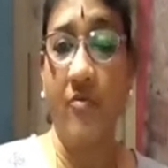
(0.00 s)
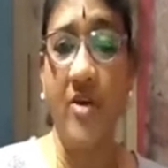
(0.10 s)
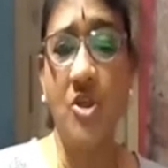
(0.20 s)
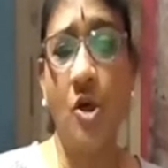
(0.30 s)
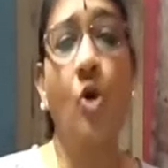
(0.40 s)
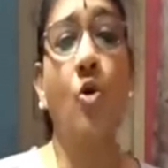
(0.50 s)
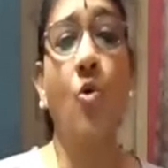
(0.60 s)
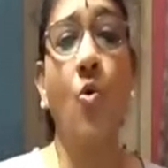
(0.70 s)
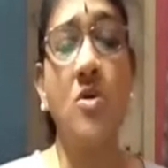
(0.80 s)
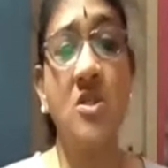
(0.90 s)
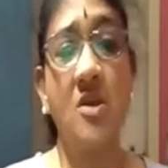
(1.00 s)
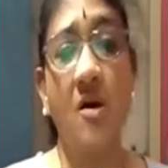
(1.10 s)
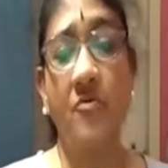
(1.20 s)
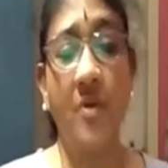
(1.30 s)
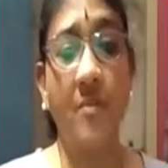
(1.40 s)
which
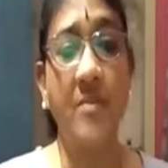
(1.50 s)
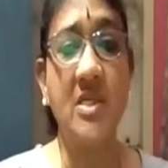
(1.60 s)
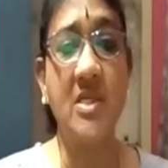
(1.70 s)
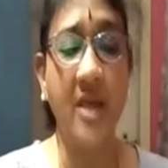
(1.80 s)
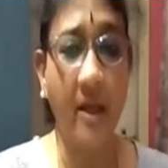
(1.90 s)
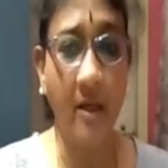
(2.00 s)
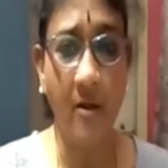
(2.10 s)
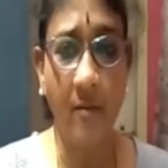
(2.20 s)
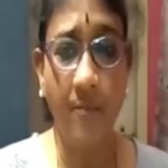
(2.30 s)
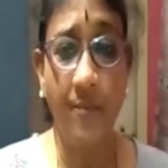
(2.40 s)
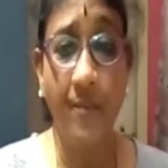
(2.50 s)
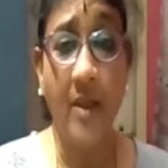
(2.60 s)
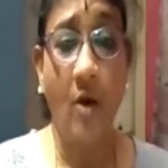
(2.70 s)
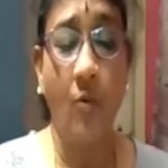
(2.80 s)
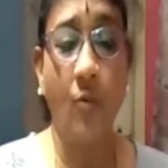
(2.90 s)
grows from a seed
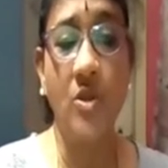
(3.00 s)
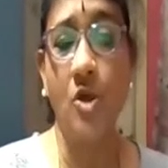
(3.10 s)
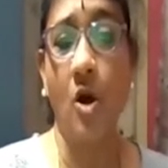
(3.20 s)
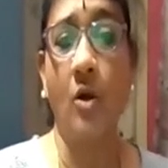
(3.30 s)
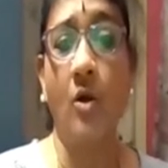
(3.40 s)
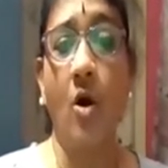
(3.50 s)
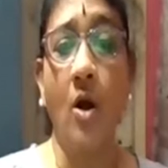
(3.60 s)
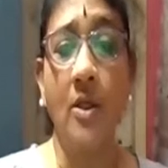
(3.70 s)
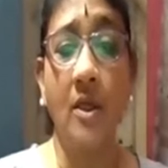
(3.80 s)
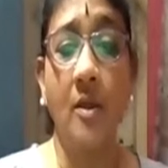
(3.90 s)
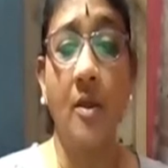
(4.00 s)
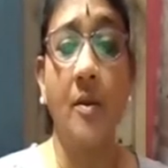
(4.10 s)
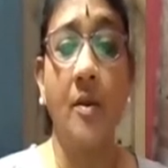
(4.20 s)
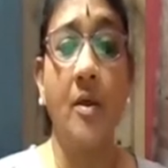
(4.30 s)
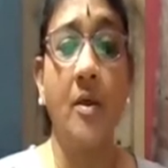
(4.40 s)
which are not
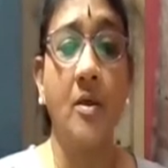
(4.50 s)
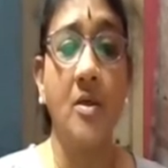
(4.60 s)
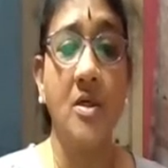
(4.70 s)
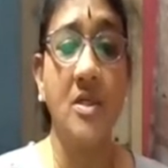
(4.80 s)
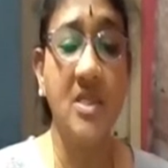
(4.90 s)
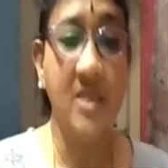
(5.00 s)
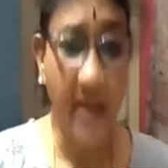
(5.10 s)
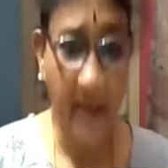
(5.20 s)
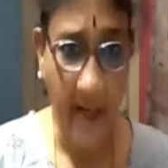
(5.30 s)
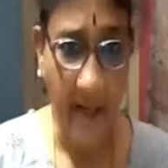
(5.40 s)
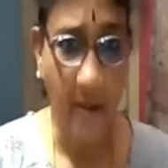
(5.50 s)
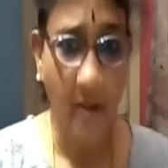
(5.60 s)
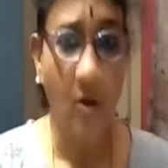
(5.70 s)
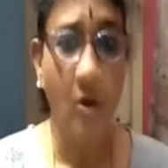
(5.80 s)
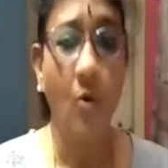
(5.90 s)

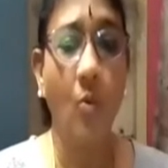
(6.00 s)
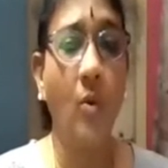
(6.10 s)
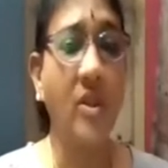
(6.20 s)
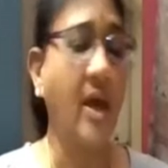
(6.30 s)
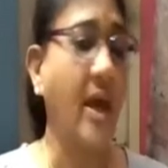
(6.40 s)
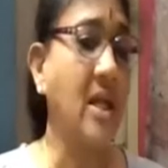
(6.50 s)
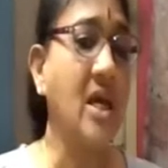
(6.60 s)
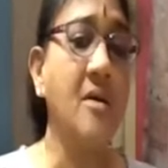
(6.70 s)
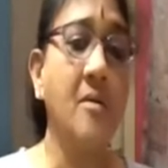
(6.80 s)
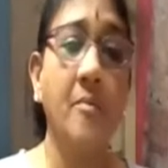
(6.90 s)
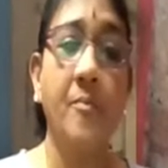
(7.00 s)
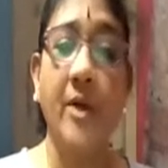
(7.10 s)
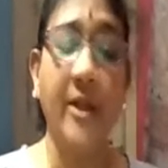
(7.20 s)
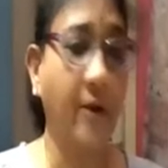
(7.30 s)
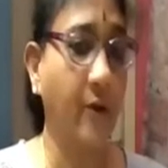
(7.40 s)
seeded with any
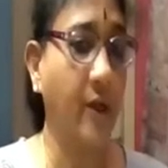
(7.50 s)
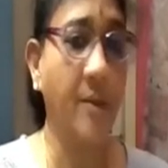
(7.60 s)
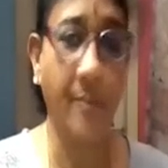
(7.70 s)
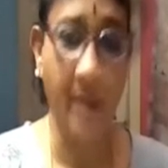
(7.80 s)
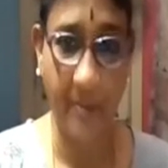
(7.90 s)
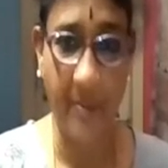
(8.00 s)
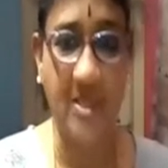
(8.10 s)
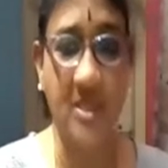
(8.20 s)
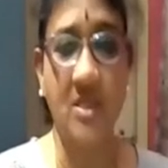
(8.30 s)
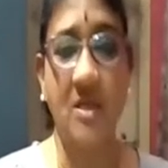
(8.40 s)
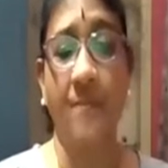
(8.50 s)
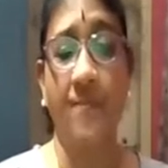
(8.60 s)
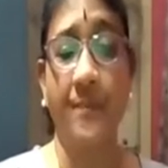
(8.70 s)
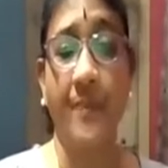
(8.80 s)
particular purpose.